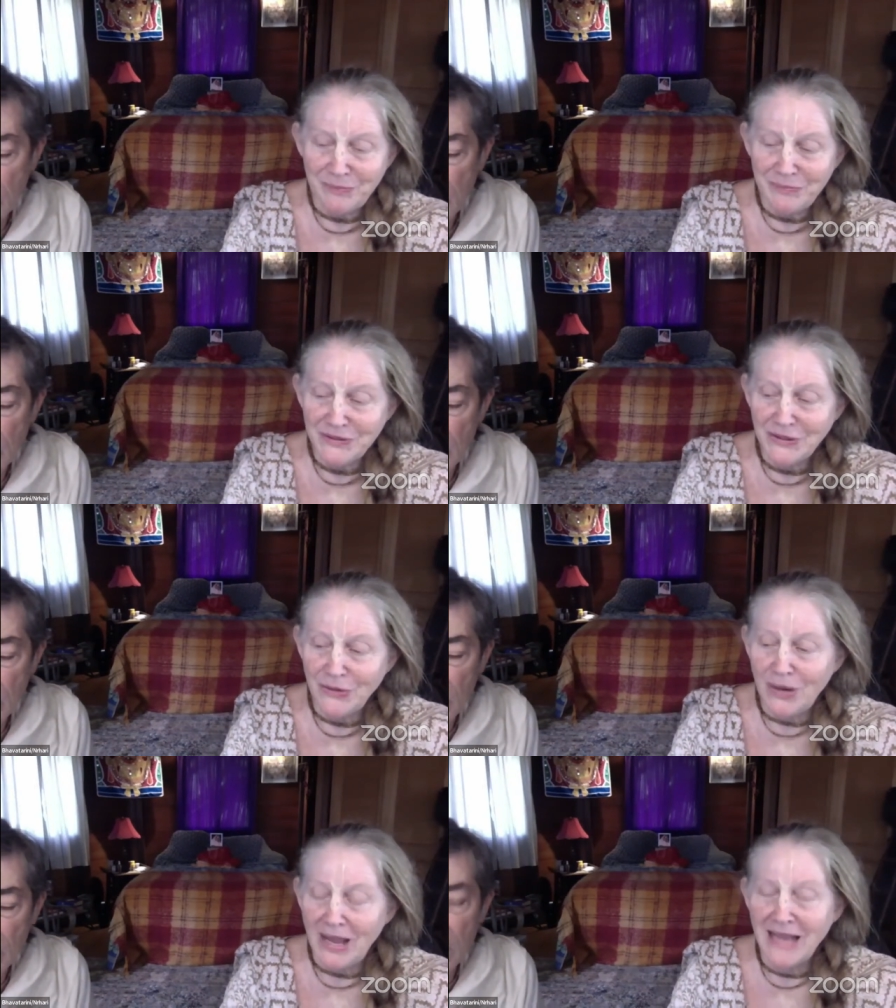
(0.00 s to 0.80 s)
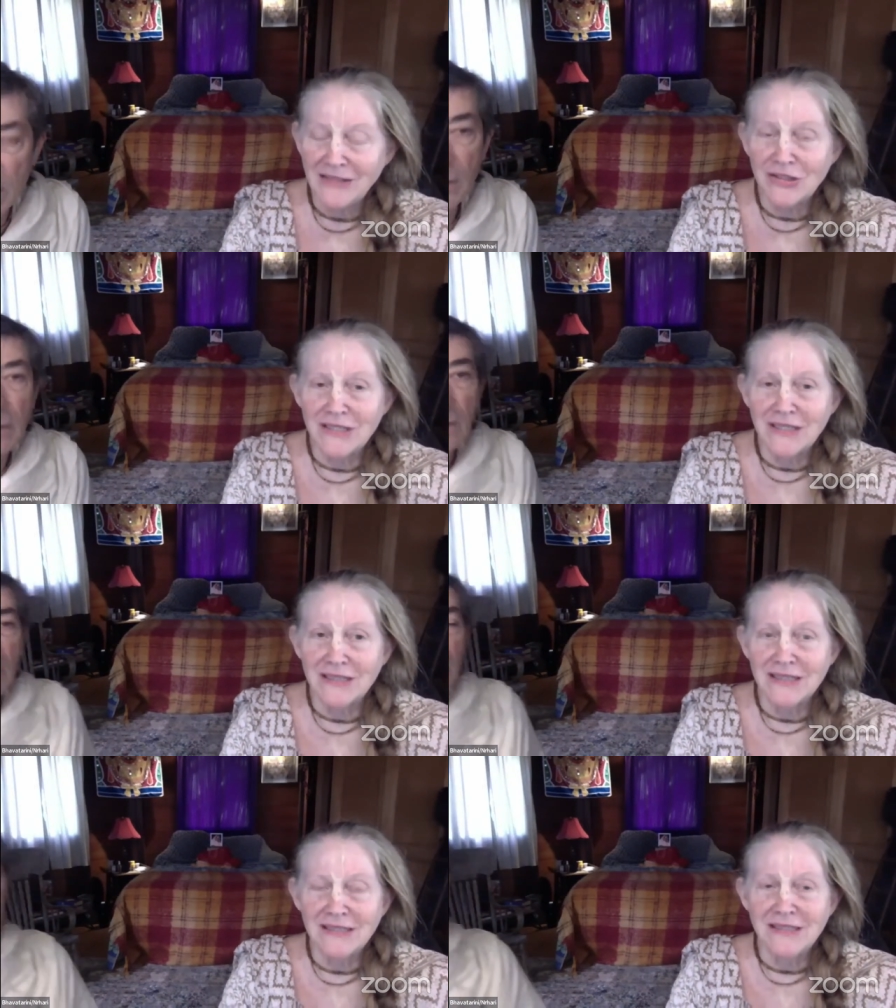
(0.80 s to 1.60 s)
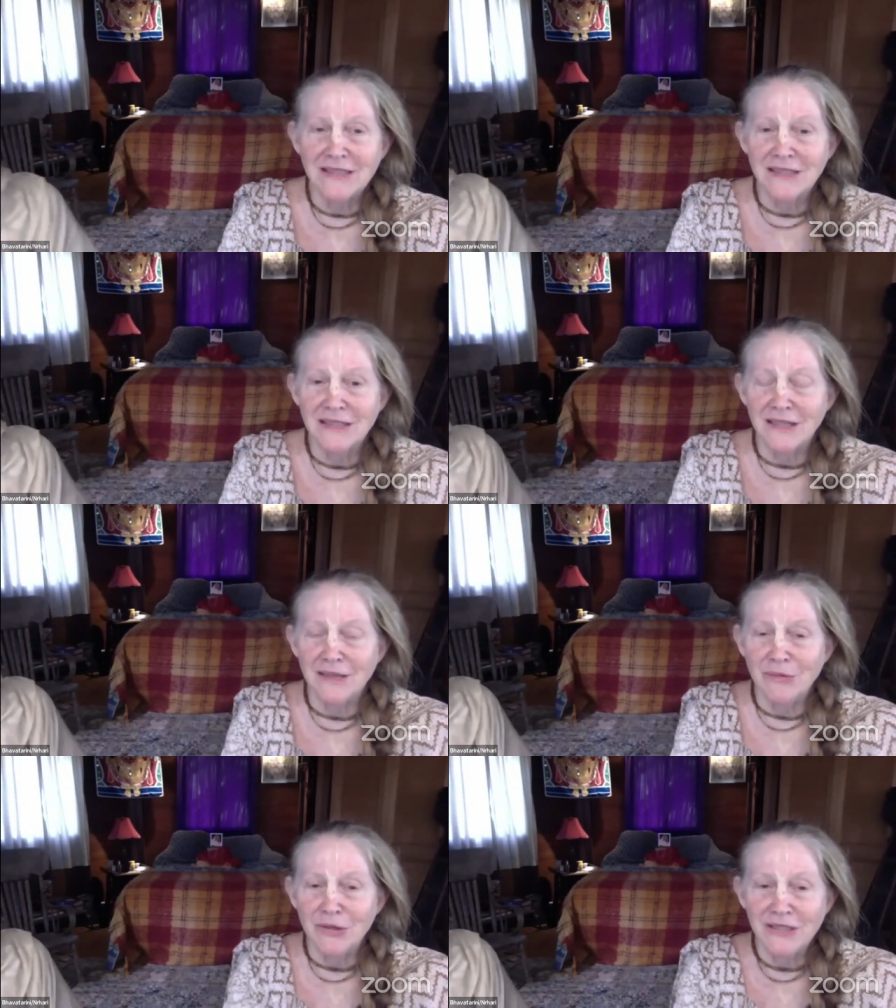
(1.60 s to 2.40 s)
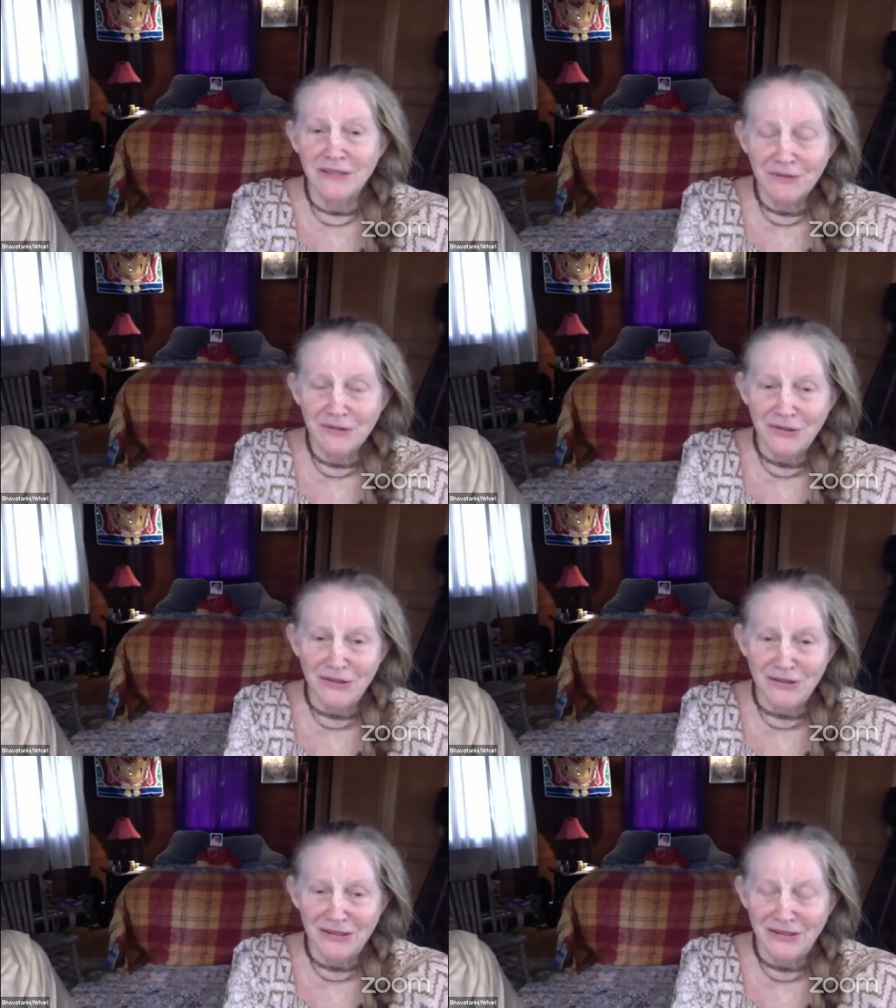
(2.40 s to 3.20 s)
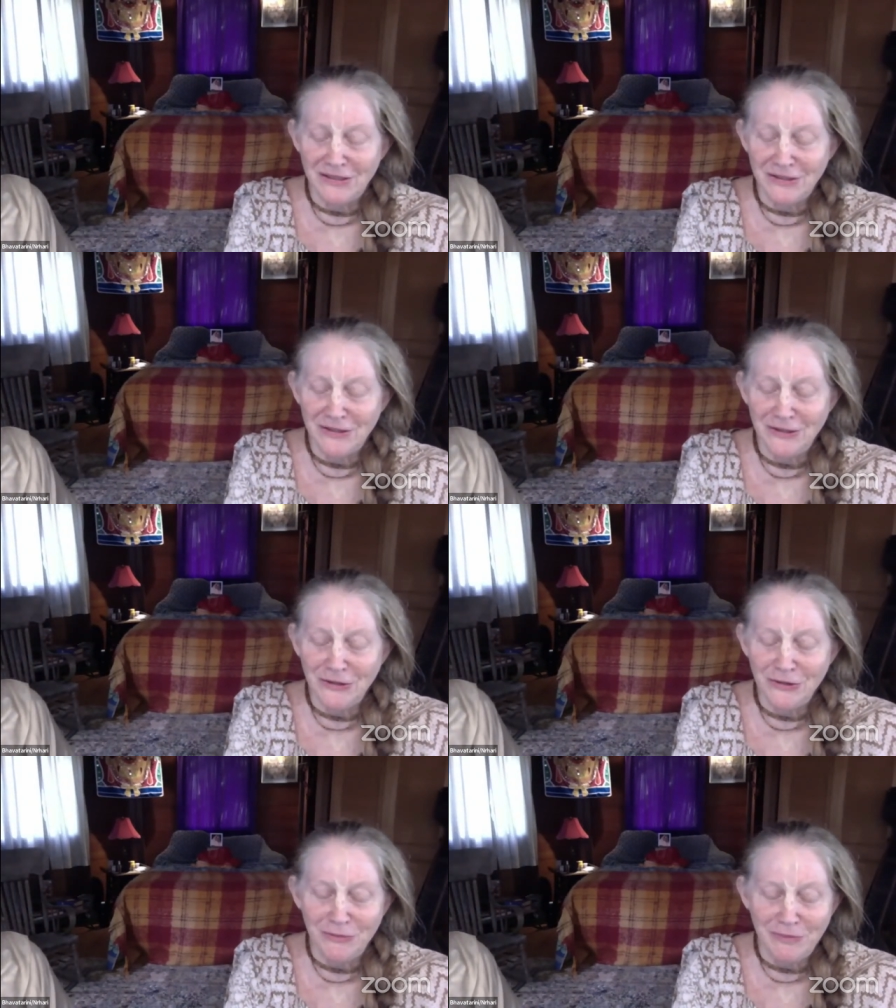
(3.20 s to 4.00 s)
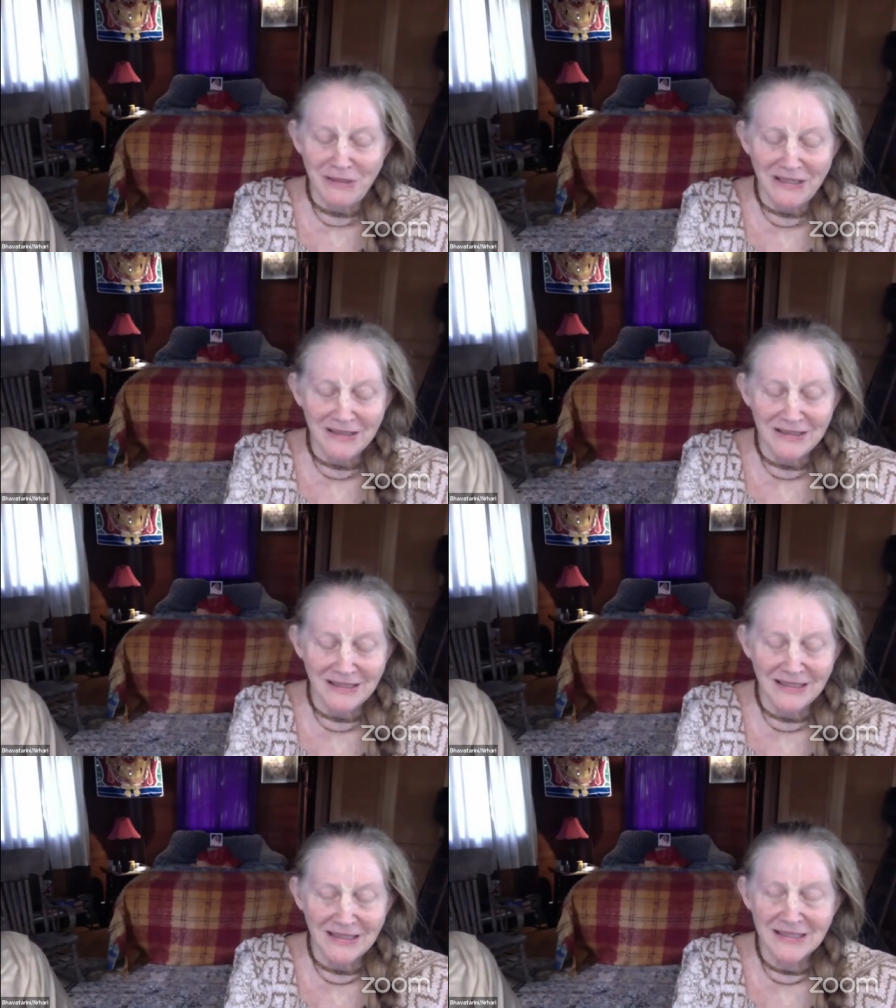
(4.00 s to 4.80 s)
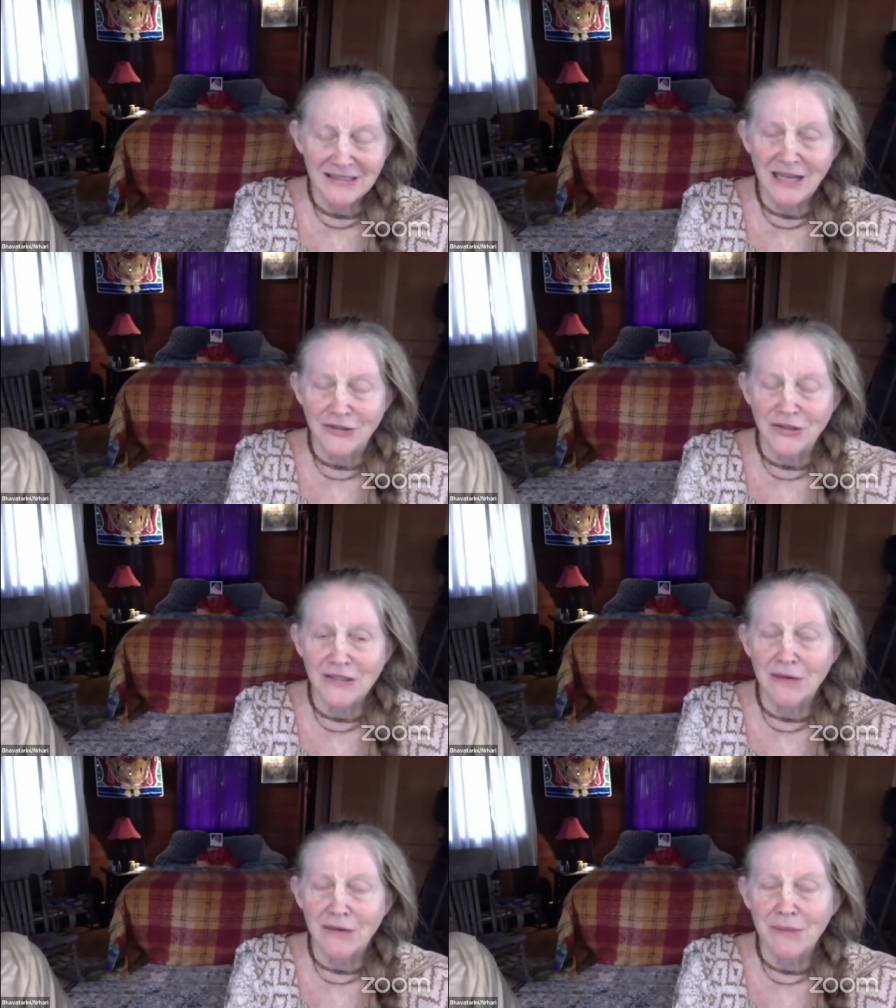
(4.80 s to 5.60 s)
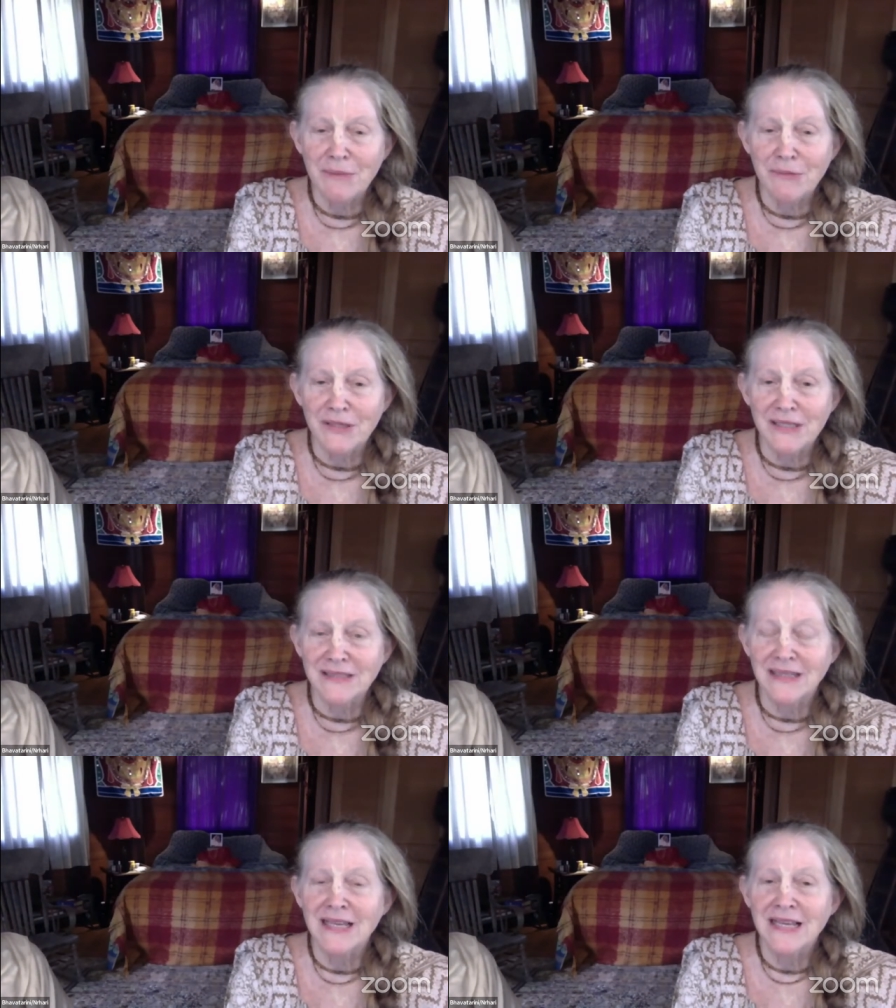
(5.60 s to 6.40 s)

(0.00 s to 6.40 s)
So, actually, this is a little more difficult to do because it's not just our memories.